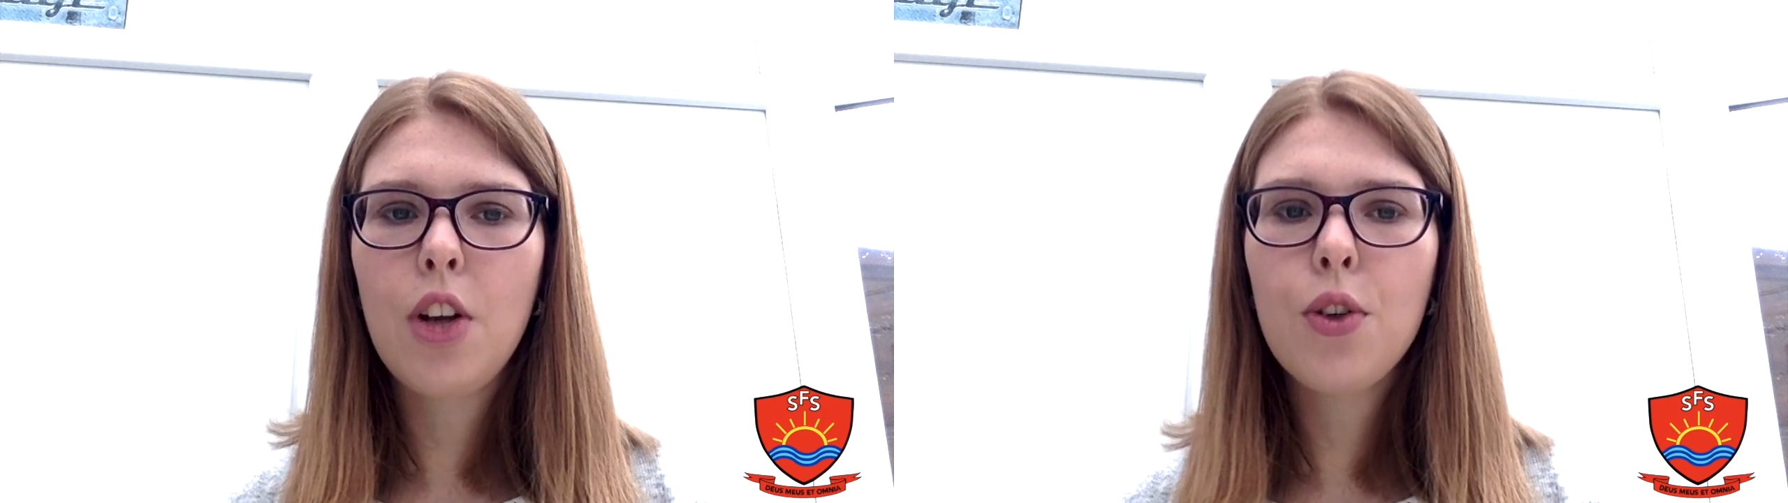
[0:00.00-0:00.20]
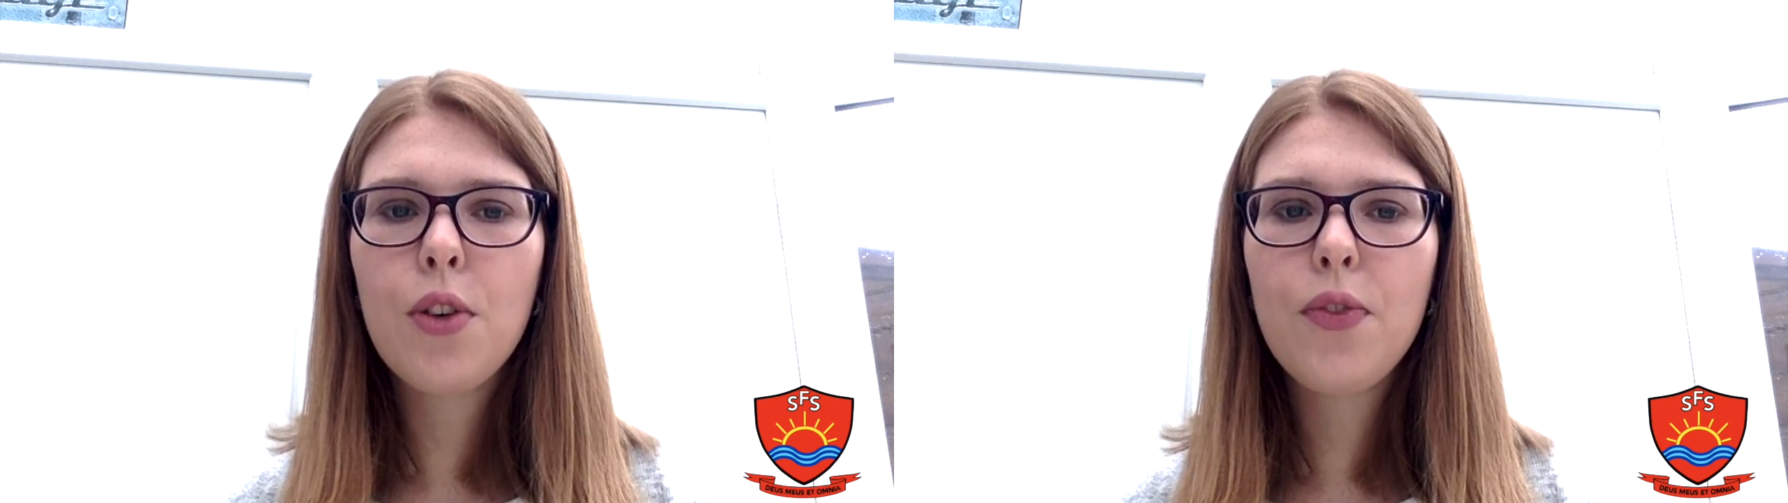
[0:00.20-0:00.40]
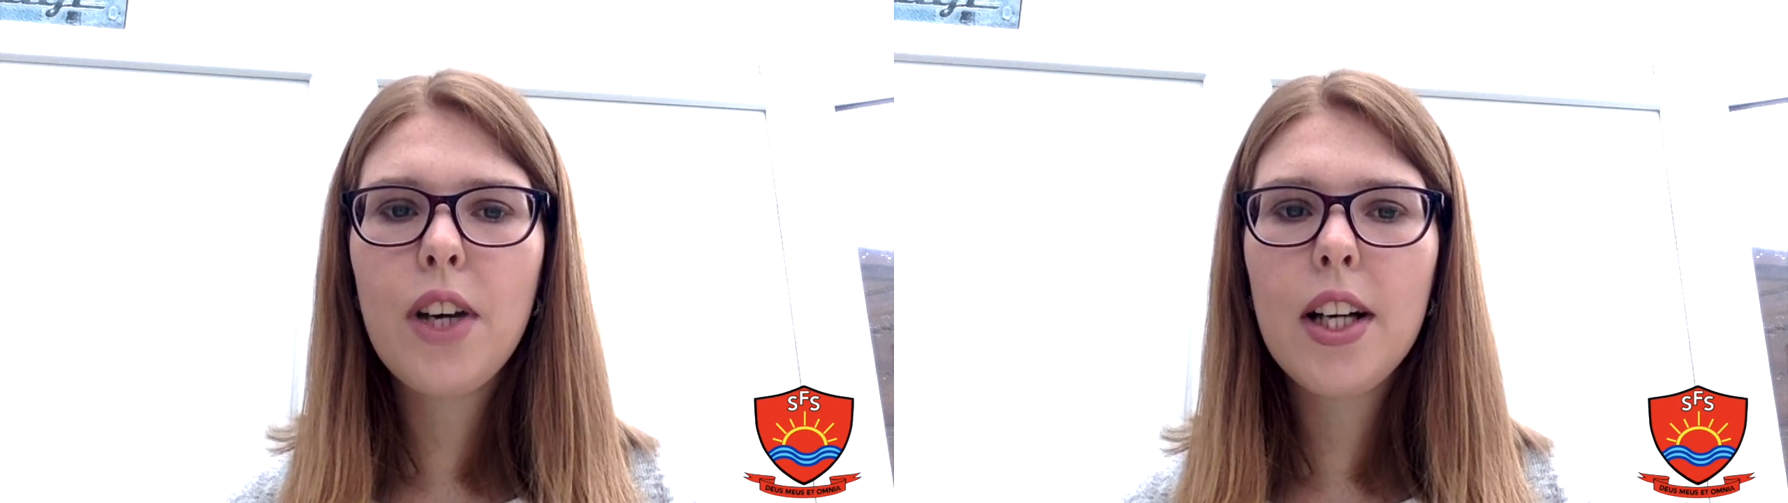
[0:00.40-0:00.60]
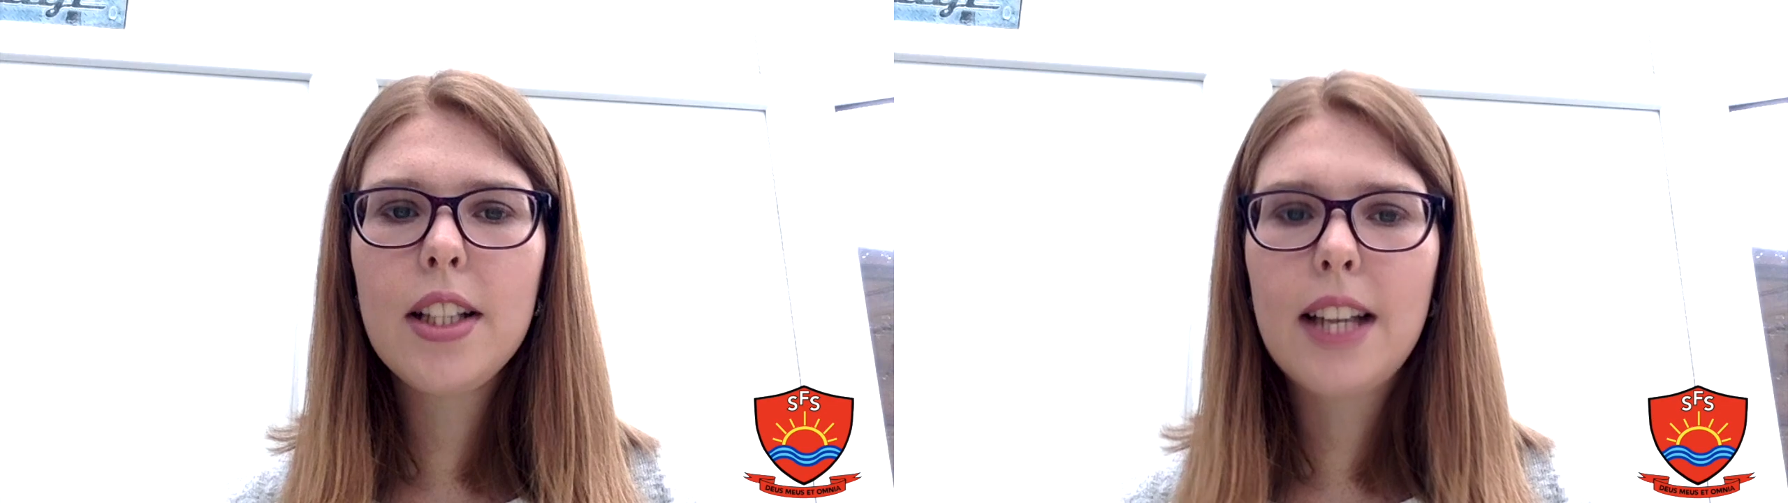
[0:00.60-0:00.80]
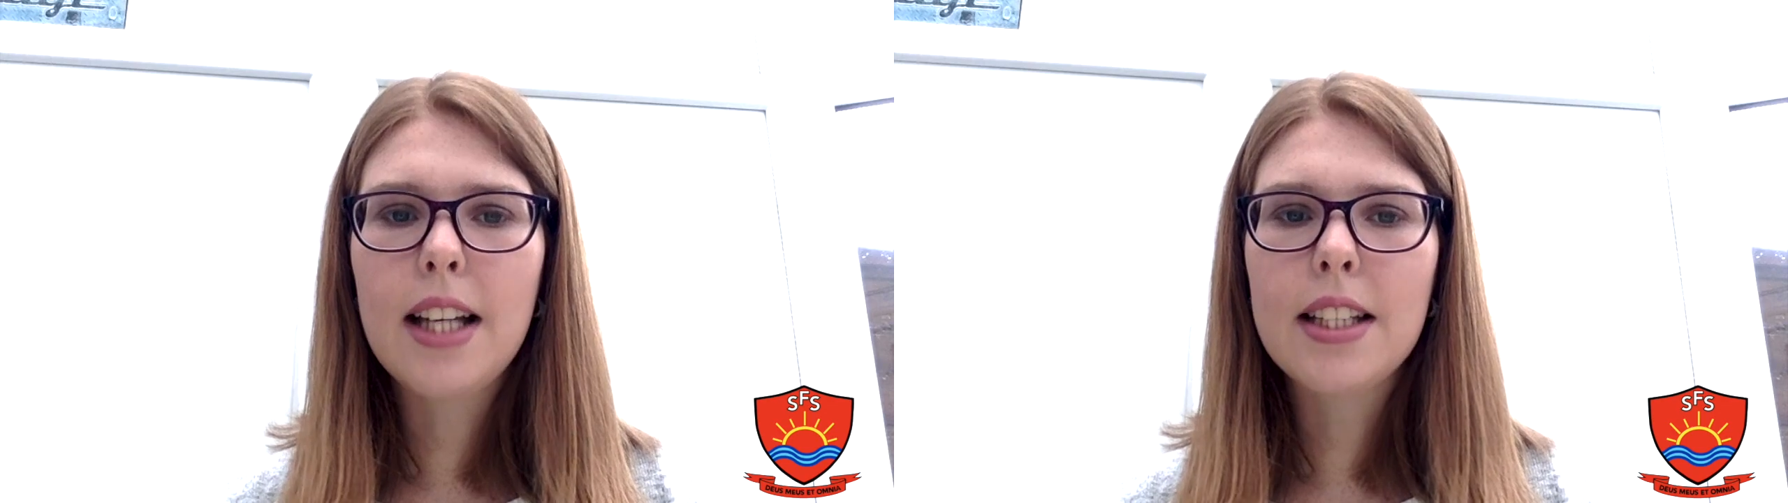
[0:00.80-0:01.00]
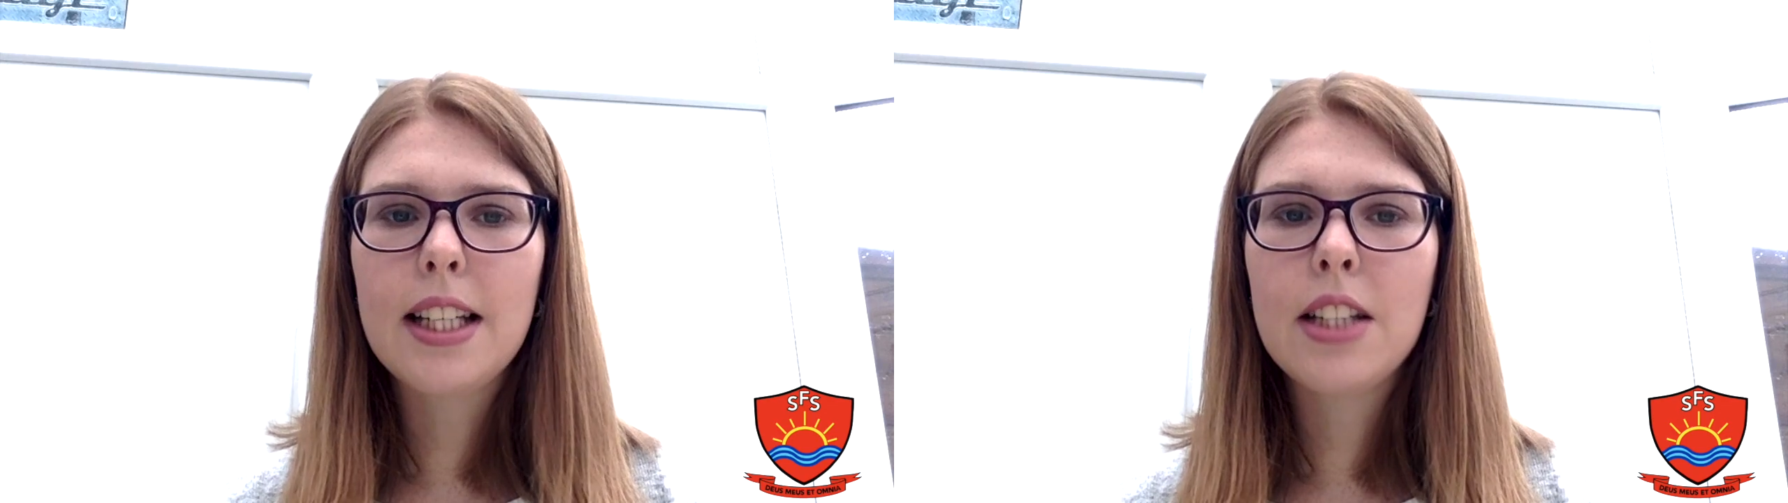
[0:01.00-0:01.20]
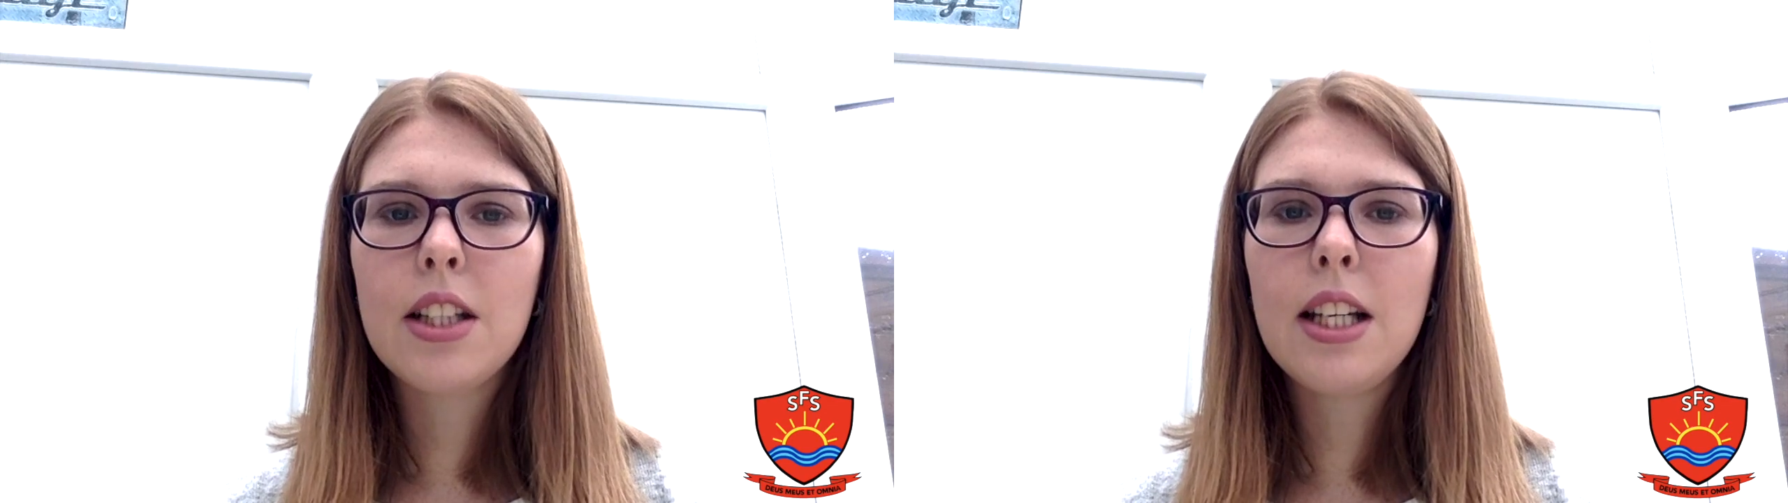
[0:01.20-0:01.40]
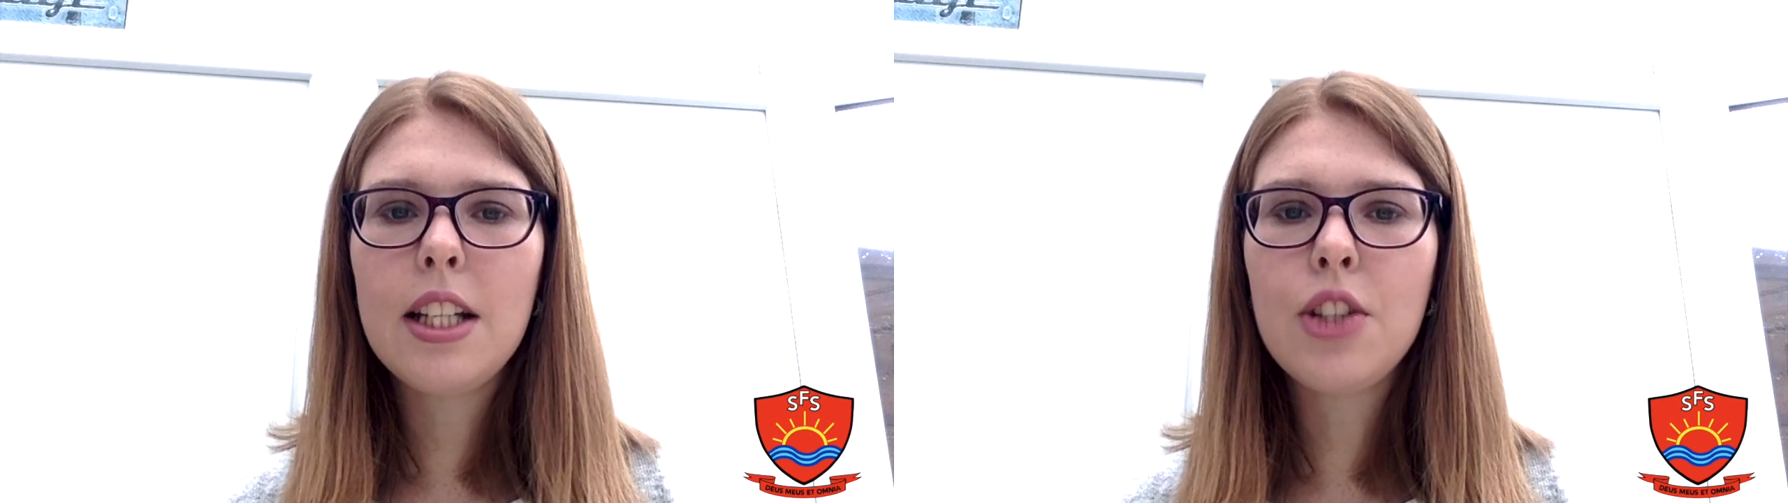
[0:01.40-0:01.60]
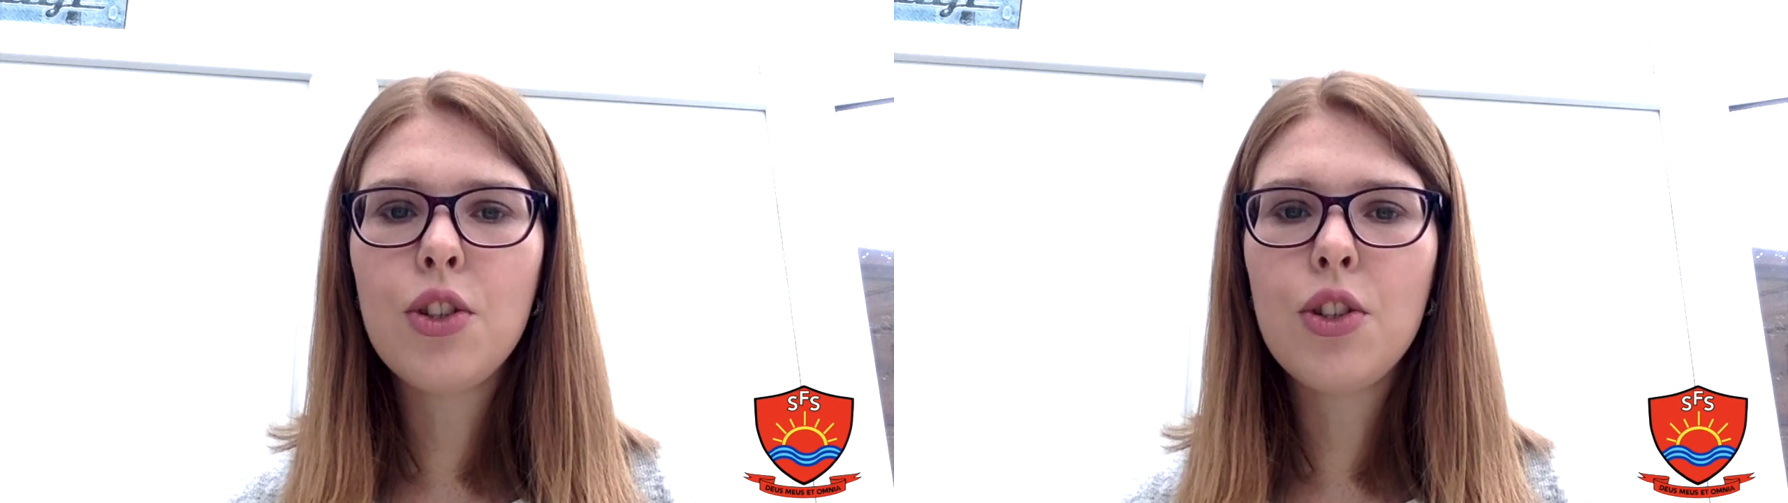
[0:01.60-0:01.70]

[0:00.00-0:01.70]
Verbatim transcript: Your third task is to listen